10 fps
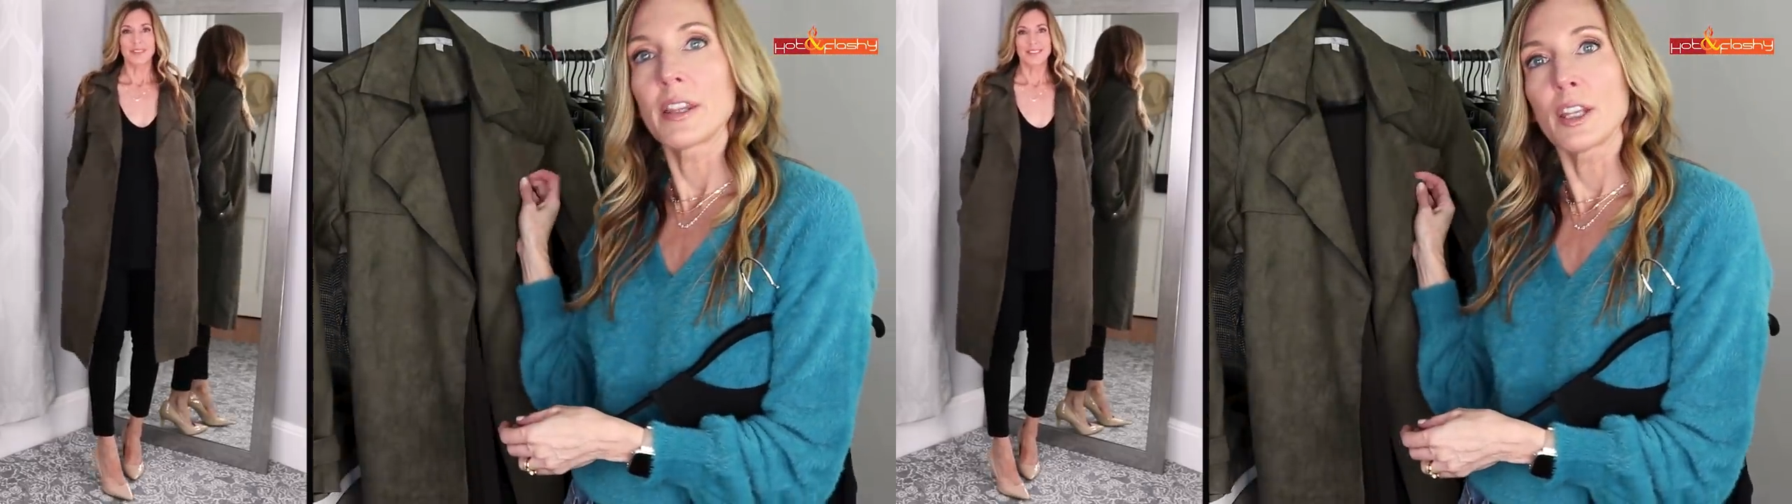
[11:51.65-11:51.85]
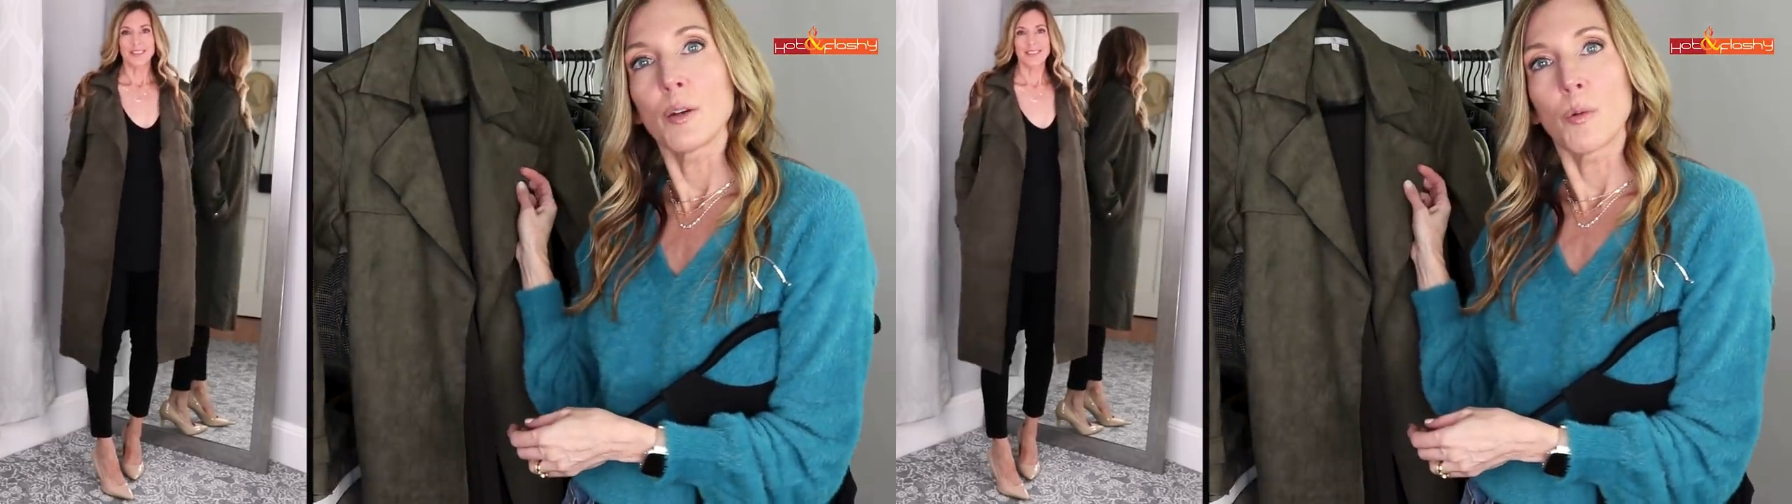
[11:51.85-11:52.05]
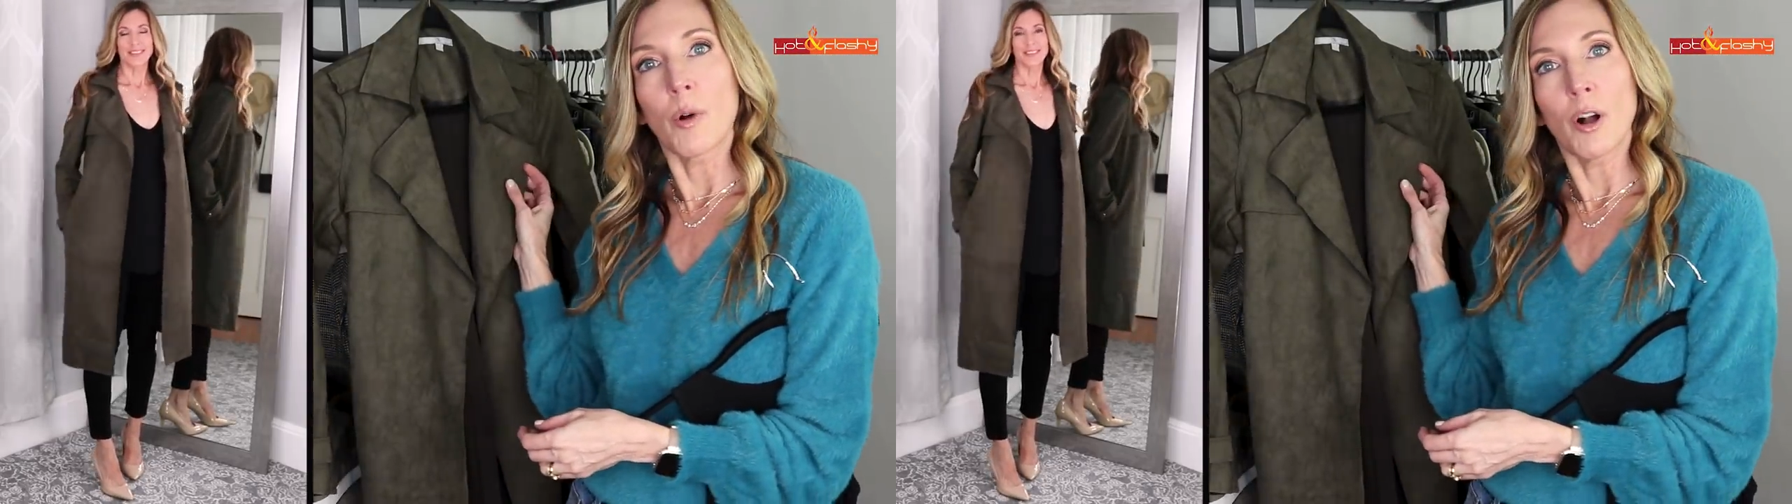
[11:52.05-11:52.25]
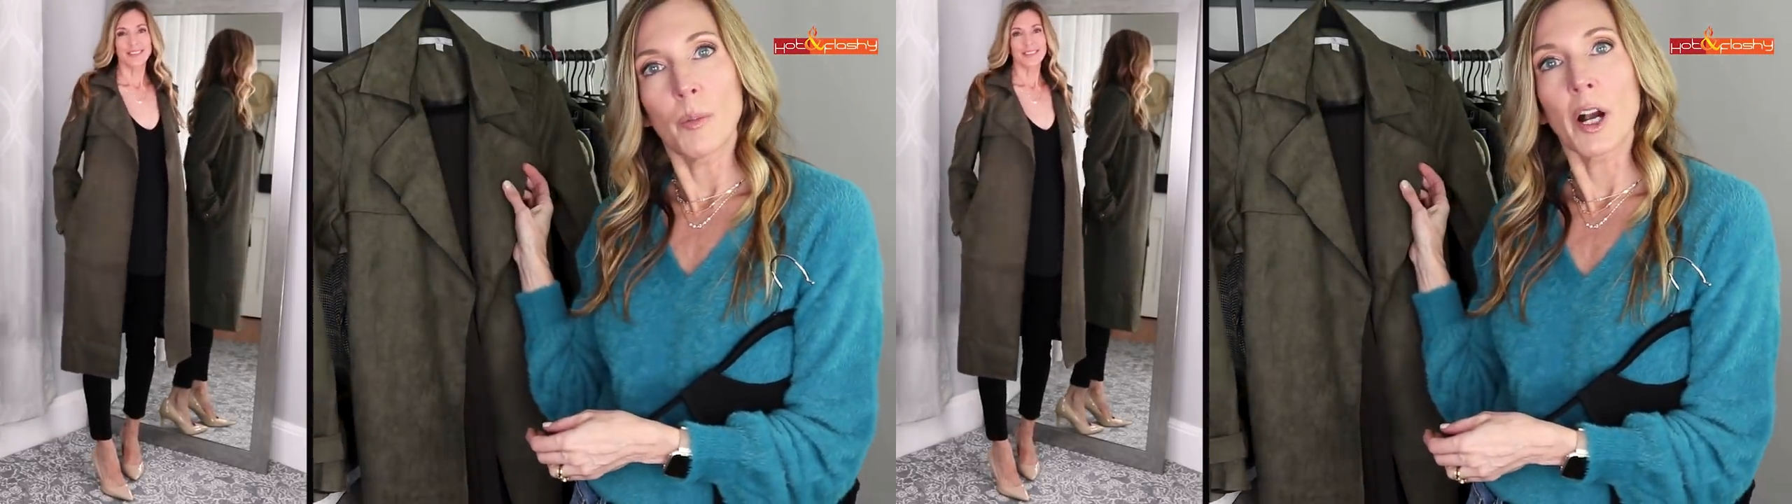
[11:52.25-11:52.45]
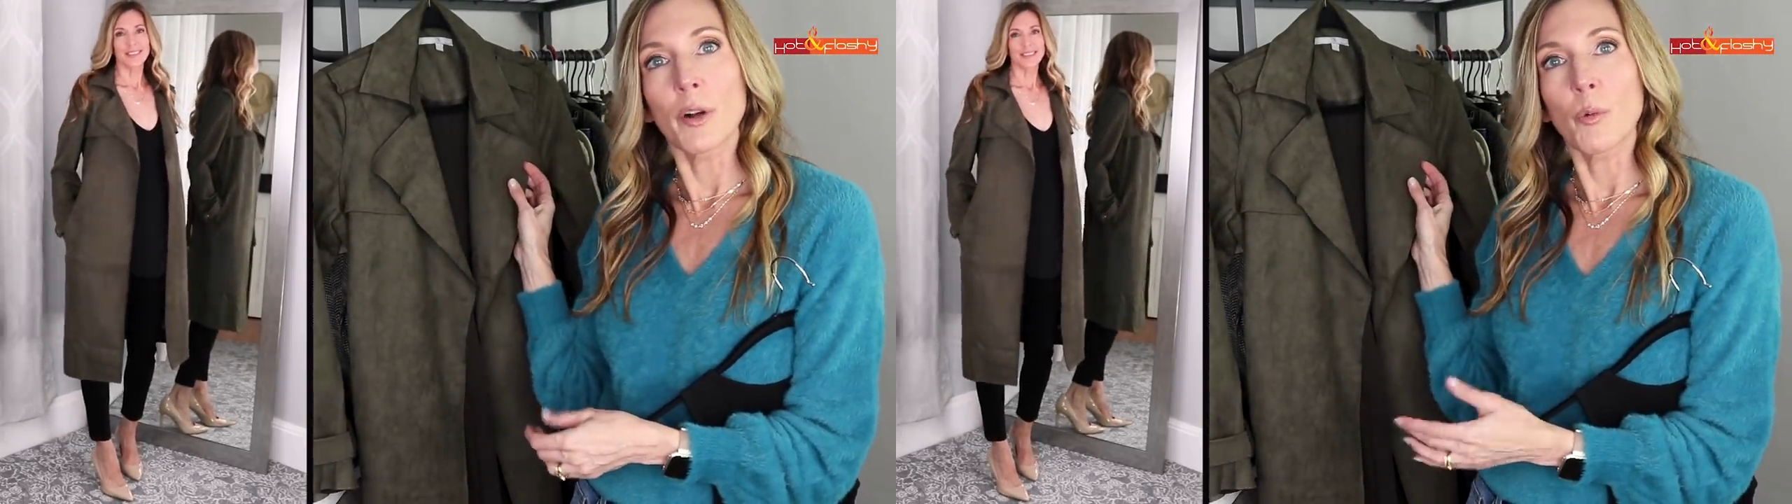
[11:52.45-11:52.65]
the
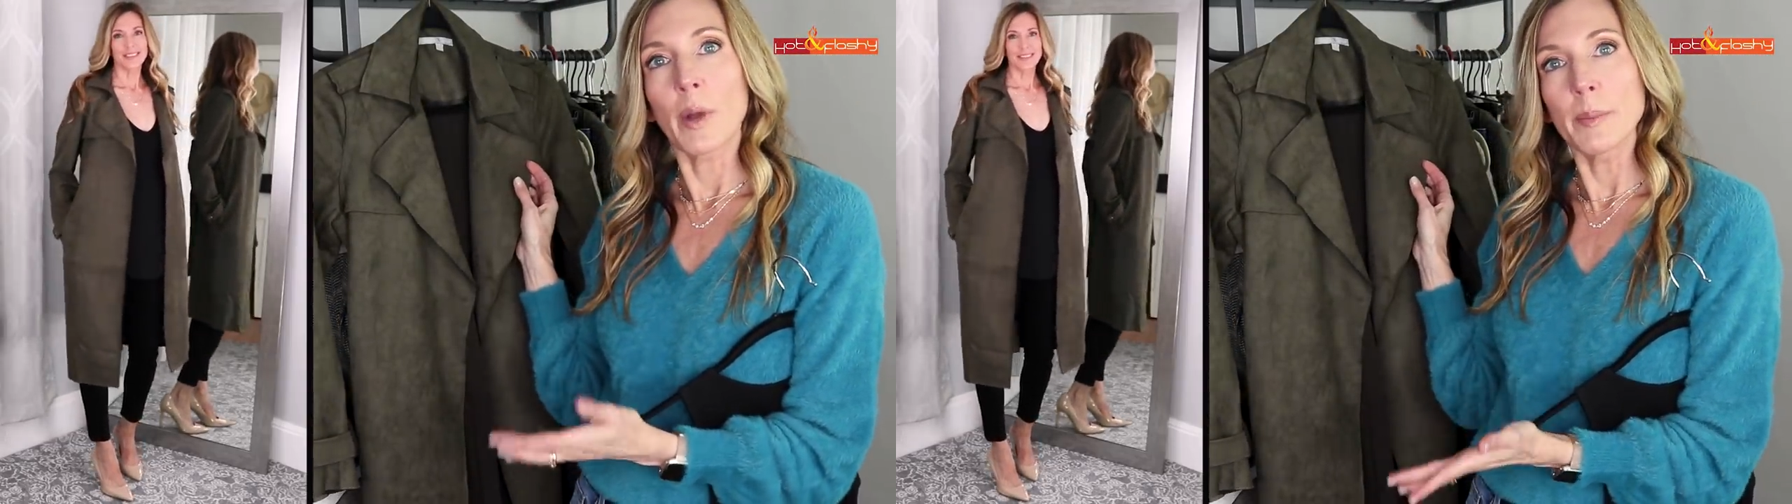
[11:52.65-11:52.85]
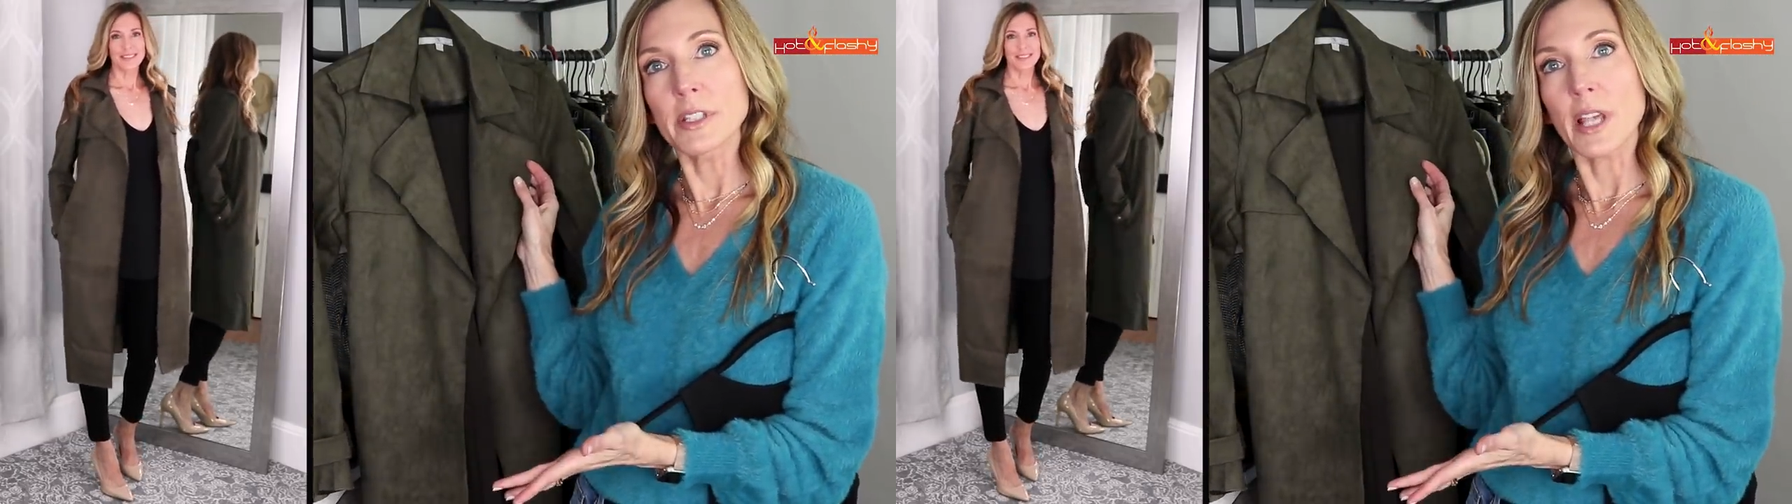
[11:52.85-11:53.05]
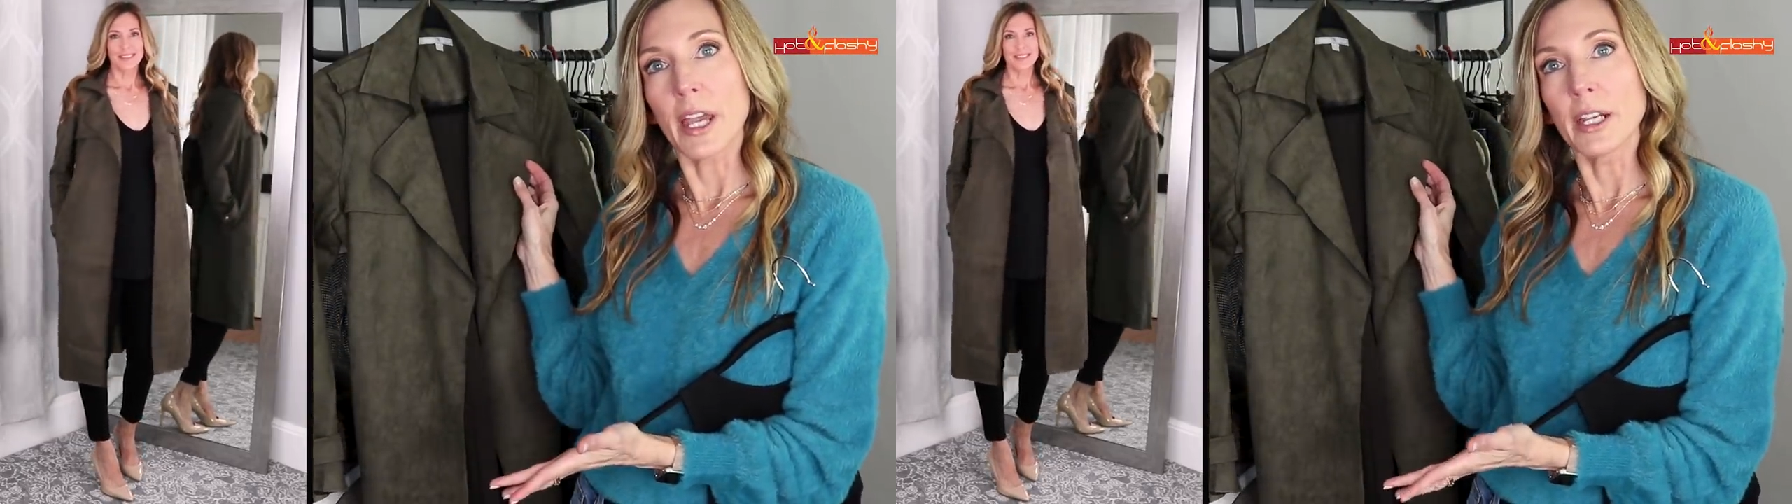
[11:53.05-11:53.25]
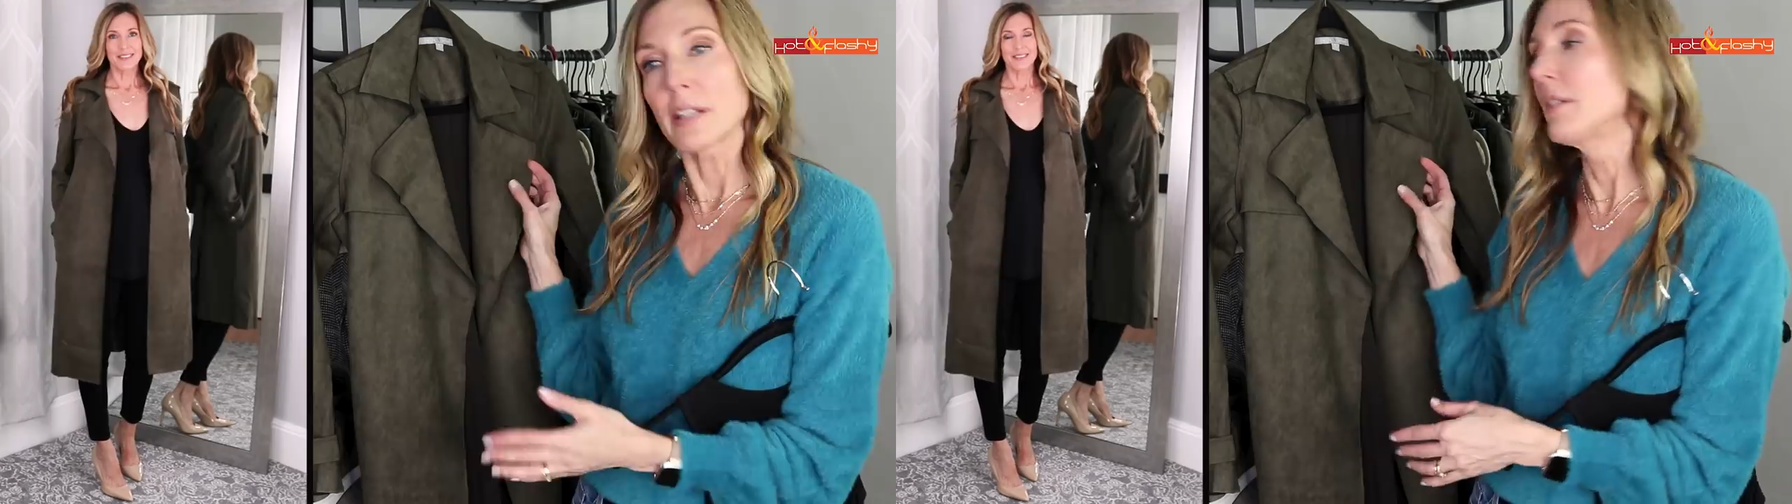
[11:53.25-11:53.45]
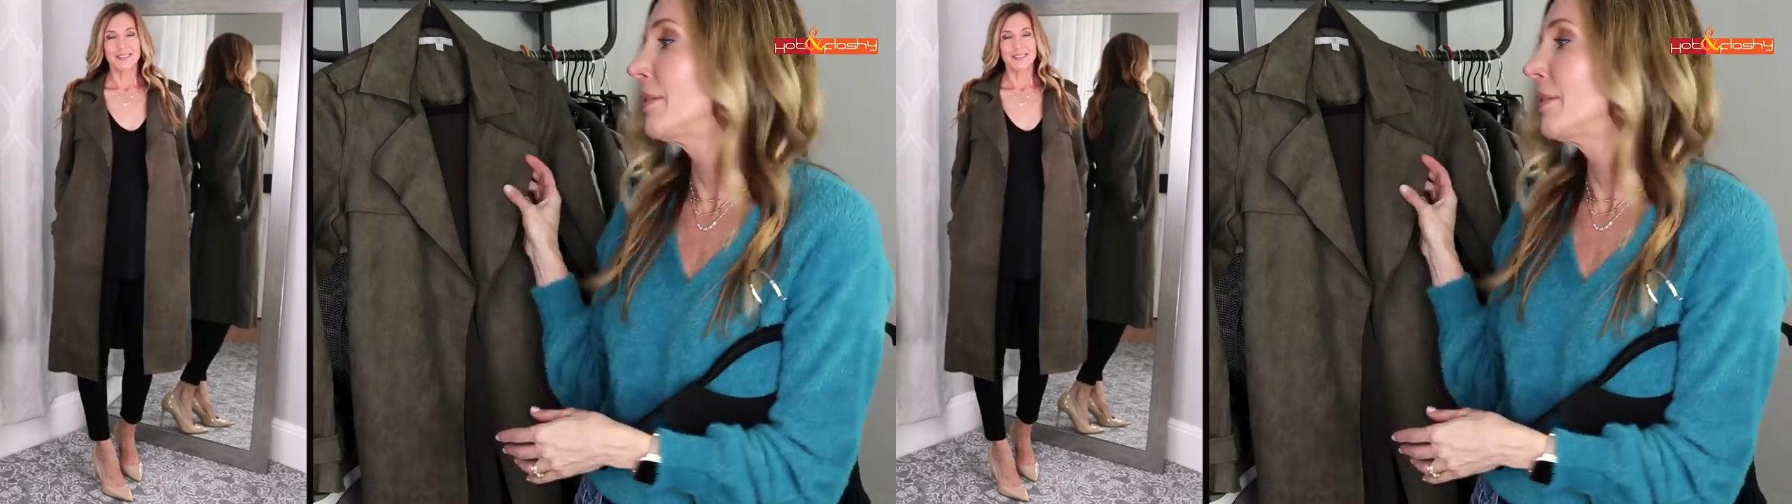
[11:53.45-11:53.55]
Walmart website,